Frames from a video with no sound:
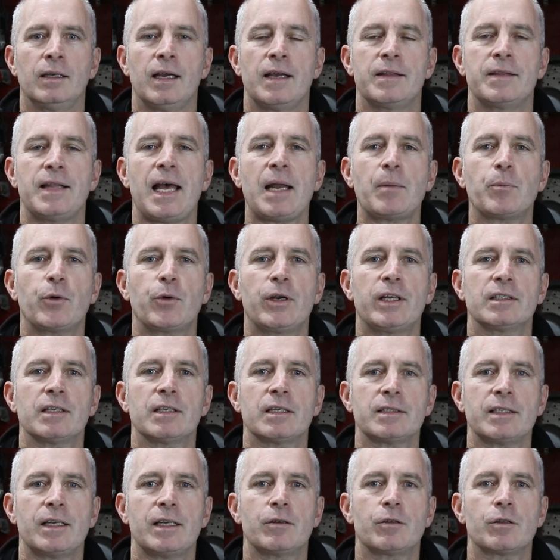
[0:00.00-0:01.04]
And that brings
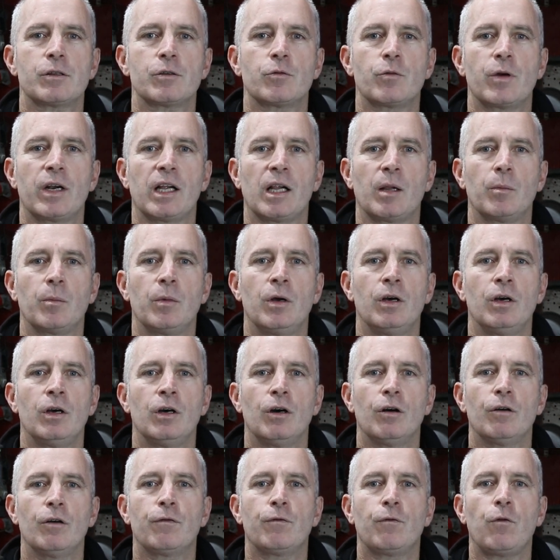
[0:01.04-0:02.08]
us into the realm
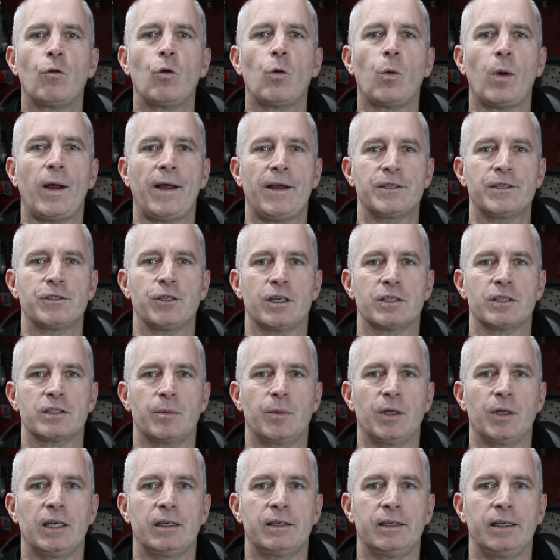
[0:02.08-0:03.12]
of four-way
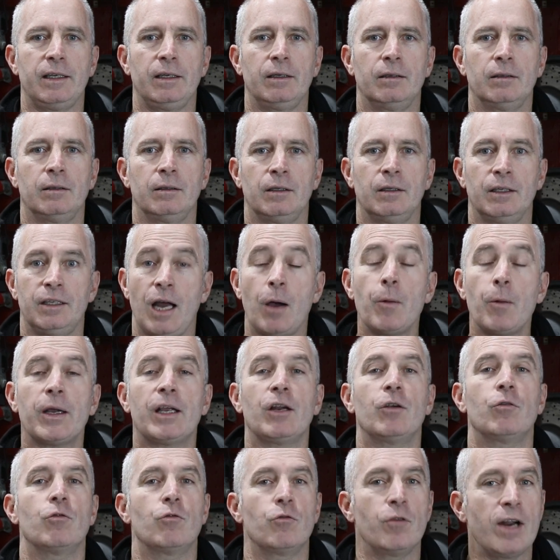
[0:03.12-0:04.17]
adjustability, Now we
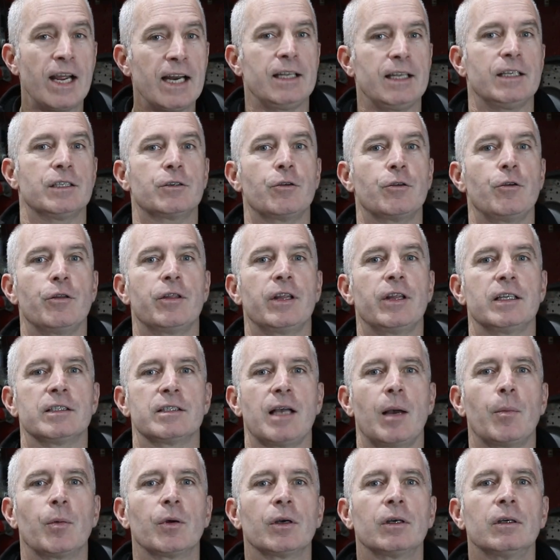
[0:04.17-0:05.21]
can really screw things
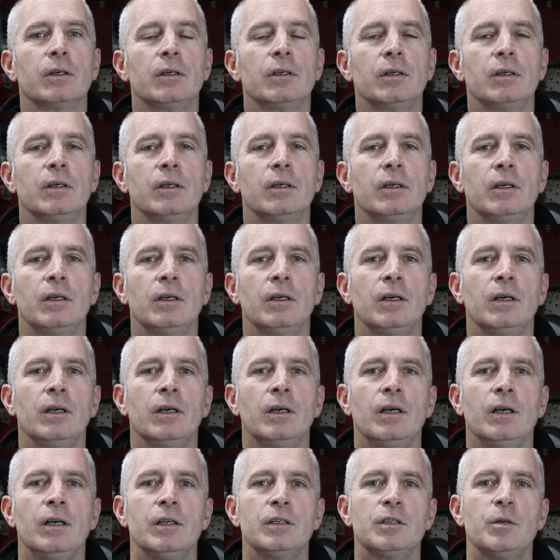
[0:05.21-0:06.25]
up.
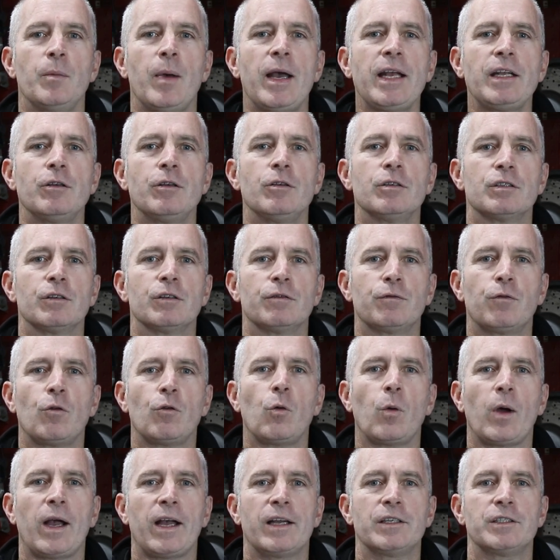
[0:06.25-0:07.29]
To make use of
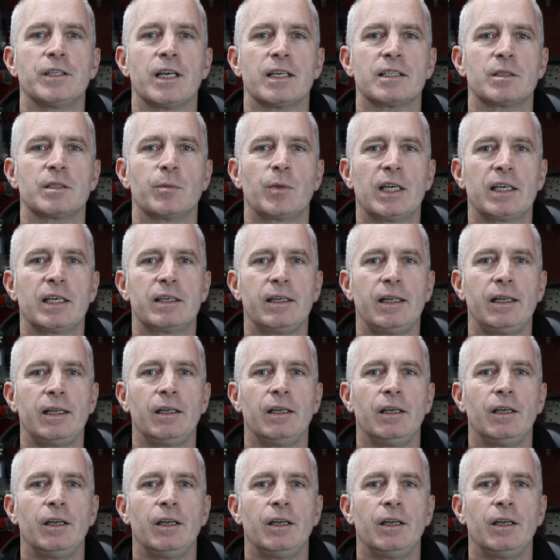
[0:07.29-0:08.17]
four-way adjustability,